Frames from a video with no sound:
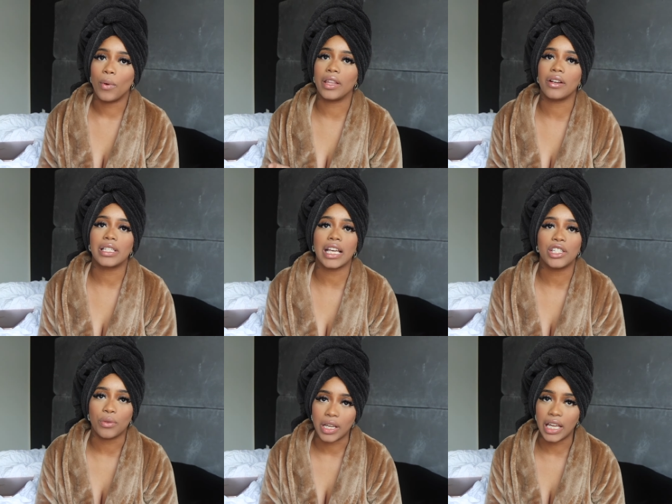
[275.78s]
Whether it
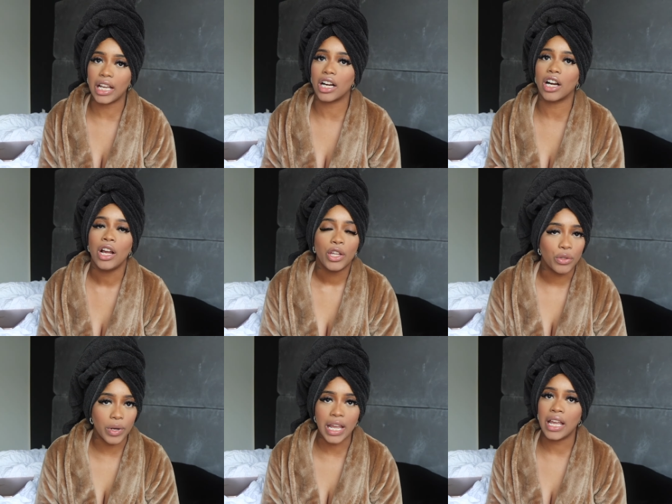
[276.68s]
takes you a year,
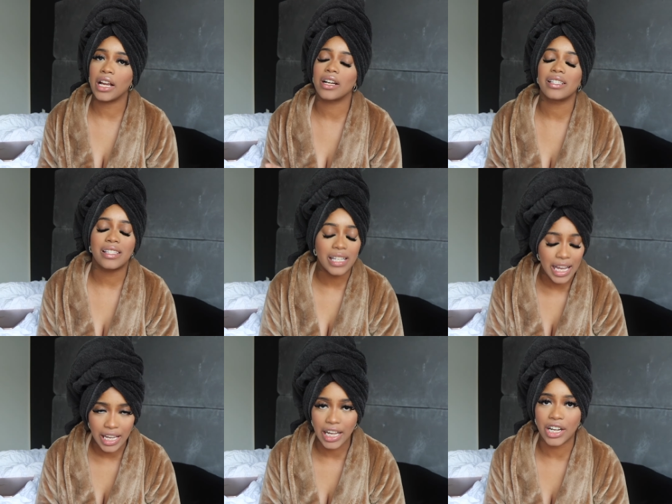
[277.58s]
three years,
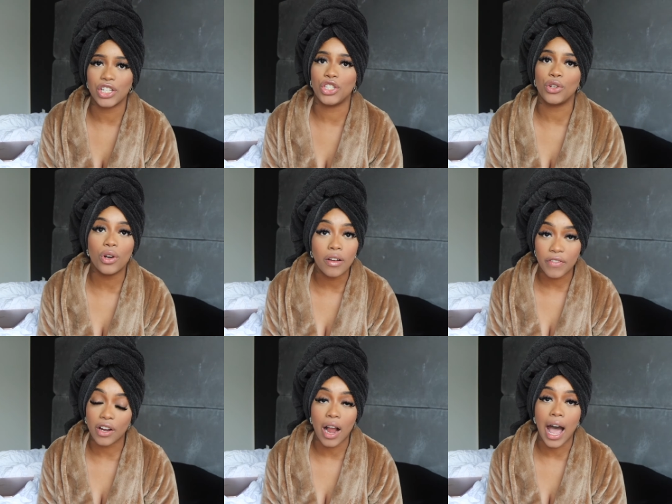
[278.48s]
ten years, you're gonna
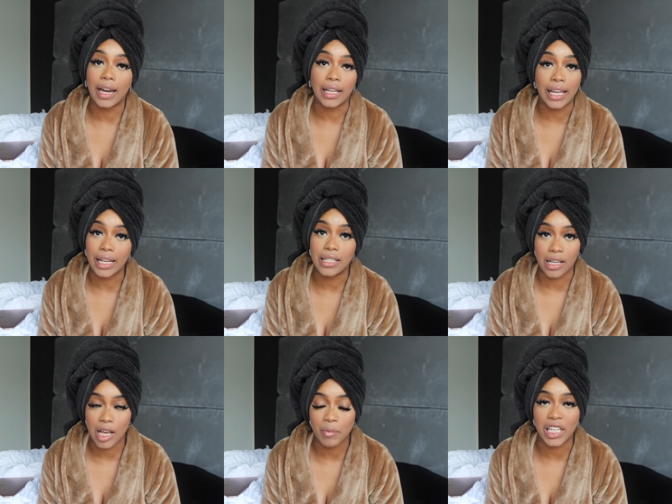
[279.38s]
figure out how to get it
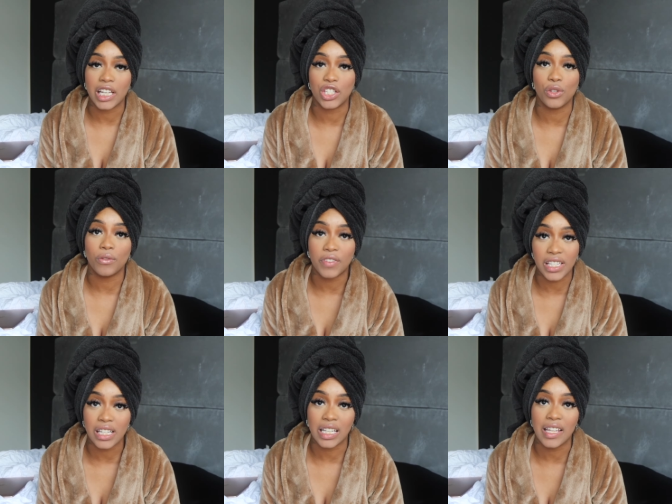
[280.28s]
done because you
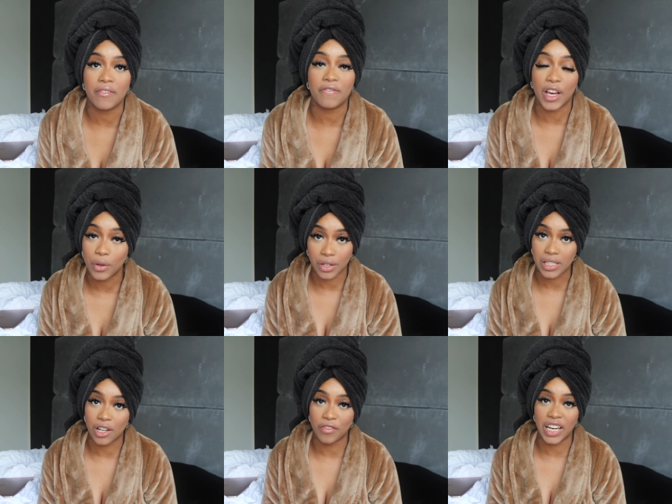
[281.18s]
physically felt
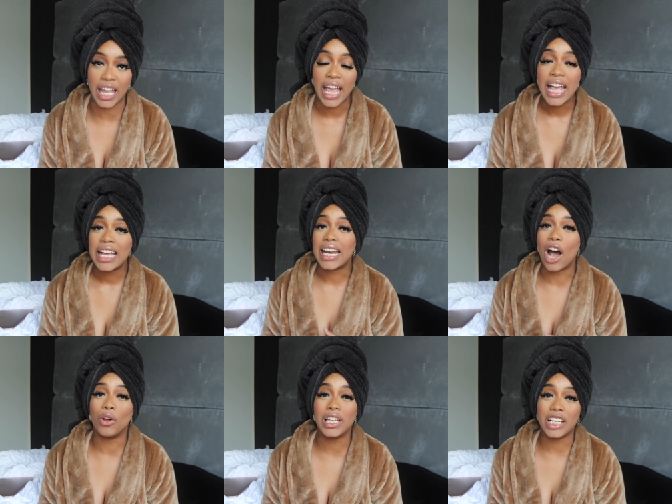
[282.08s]
yourself in it.
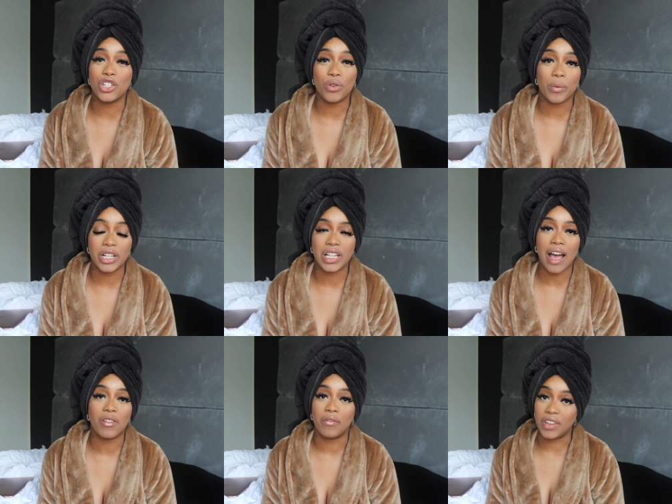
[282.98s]
Not only did you originally
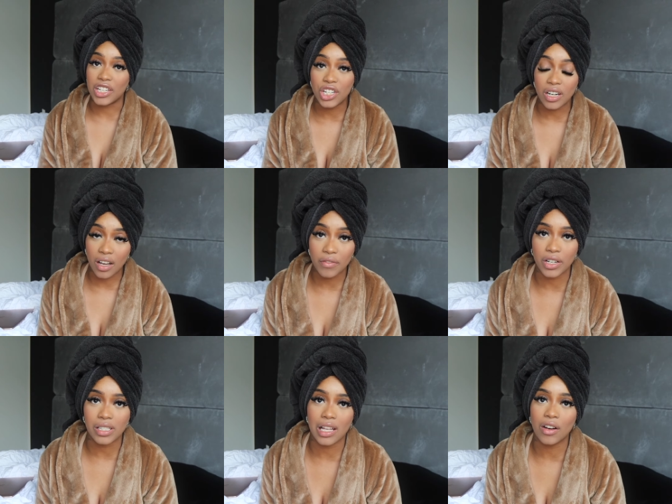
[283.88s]
have a vision of
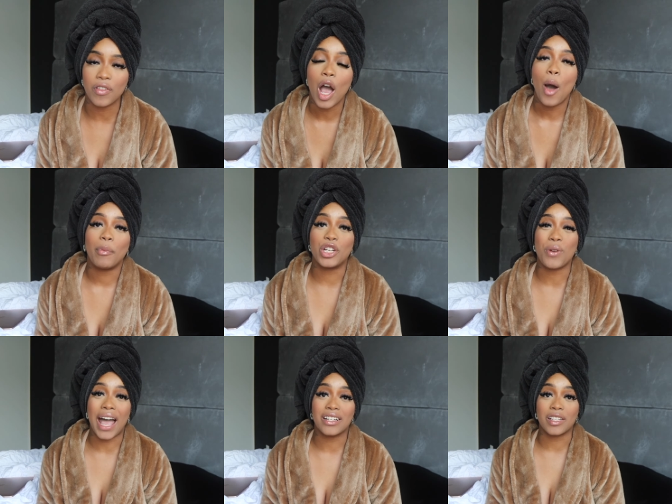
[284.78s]
yourself, but you
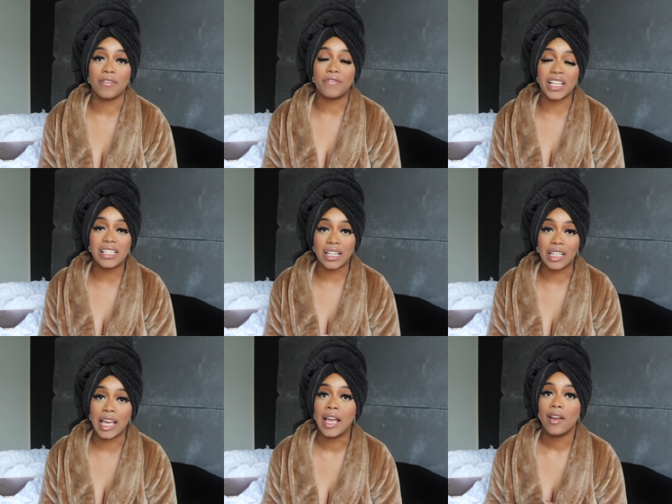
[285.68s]
actually
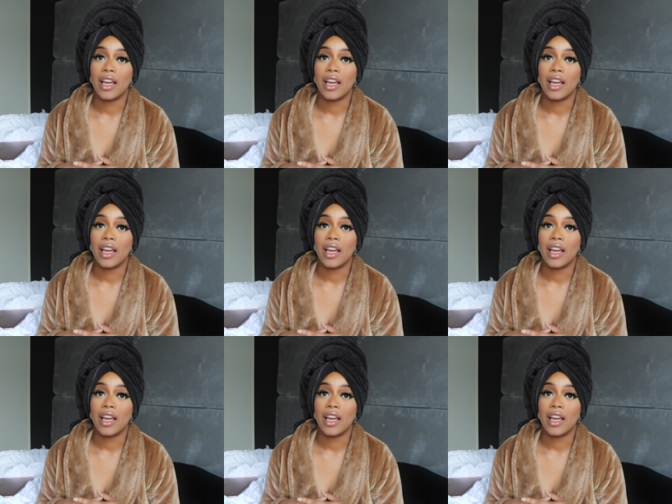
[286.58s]
physically